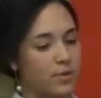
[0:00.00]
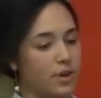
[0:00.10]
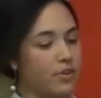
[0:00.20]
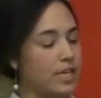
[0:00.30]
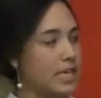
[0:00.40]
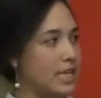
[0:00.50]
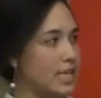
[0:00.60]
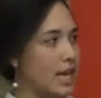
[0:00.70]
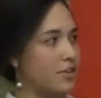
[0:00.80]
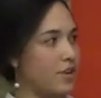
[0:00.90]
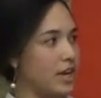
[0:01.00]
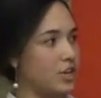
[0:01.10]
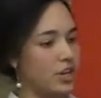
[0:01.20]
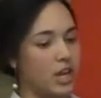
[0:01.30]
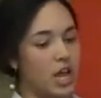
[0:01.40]
we're increasing the
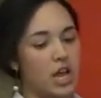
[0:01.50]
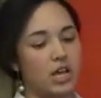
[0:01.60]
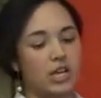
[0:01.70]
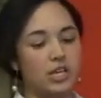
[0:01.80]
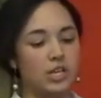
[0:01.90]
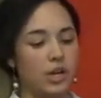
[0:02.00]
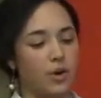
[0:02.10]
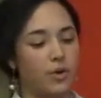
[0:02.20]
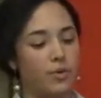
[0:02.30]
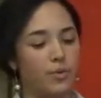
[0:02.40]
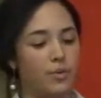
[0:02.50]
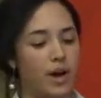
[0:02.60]
saturation. So,